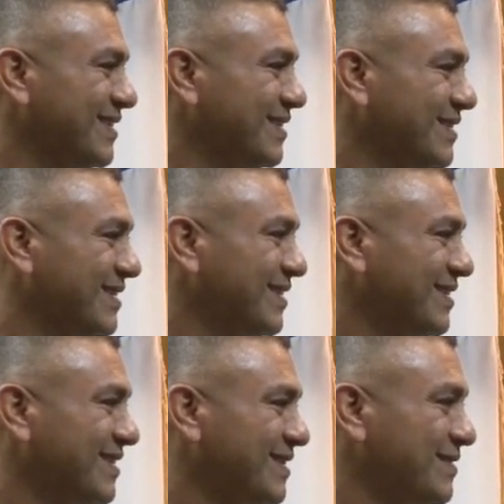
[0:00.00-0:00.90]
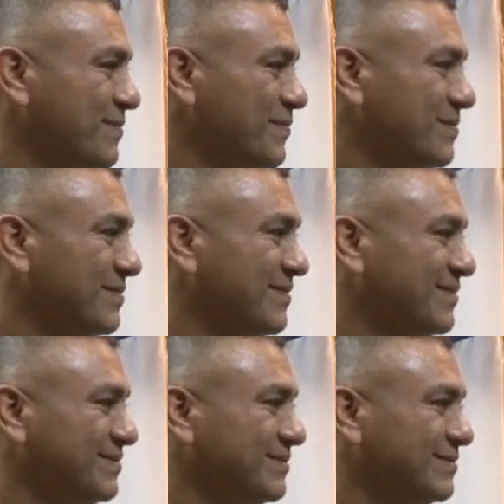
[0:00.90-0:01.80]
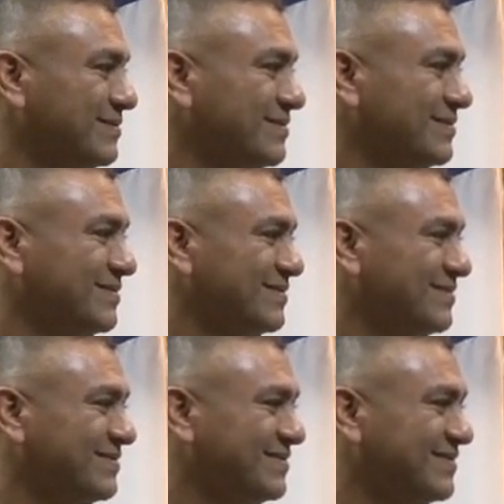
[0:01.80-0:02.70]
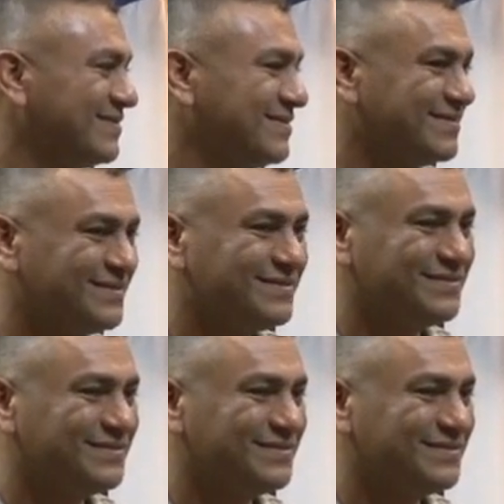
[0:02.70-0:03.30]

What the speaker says: This person isn't speaking.